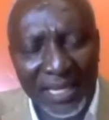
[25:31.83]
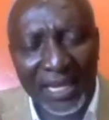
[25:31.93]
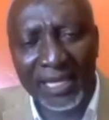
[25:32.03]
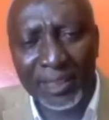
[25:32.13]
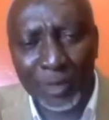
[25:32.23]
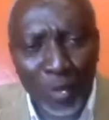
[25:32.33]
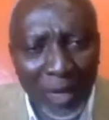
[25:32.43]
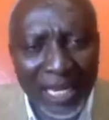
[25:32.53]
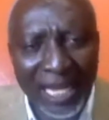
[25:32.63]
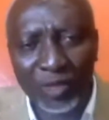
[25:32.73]
it is
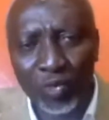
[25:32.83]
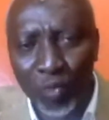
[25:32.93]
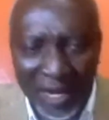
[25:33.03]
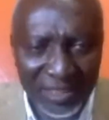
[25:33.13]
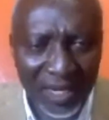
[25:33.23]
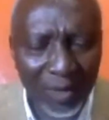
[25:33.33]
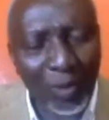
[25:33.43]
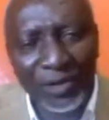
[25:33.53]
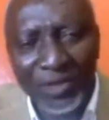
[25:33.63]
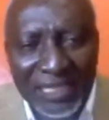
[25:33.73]
equally as worse
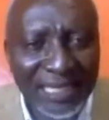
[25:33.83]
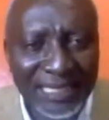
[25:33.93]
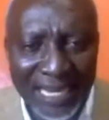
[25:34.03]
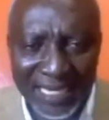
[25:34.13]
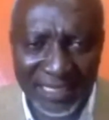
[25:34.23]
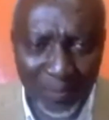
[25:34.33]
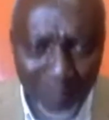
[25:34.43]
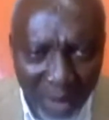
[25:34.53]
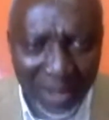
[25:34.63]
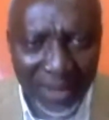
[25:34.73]
when you stay 10 years in
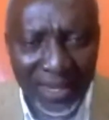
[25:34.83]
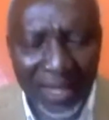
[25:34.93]
power.